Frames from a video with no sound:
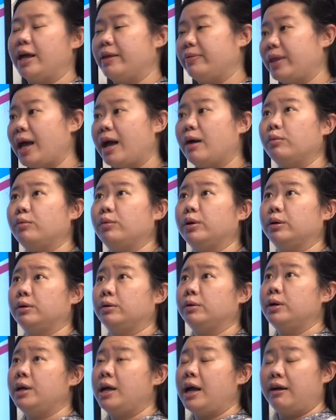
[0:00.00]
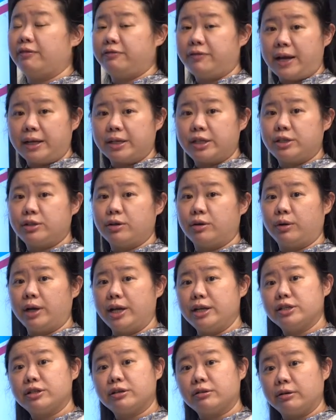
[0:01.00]
and that will affect your
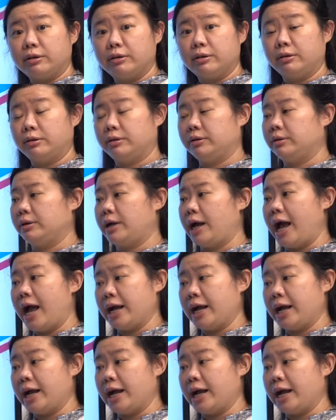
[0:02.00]
interaction